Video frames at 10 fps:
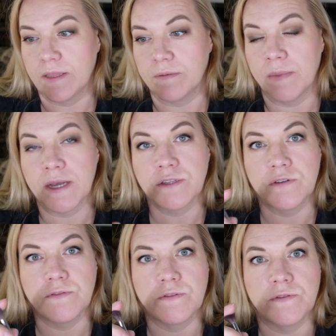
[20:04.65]
The MAC
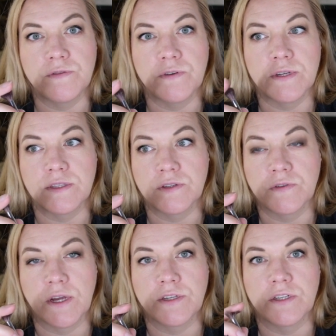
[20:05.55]
224 is
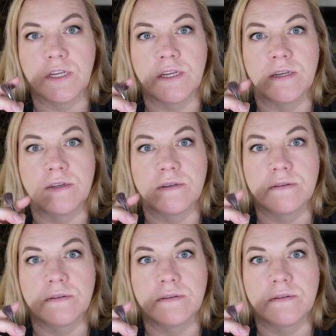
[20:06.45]
scratchy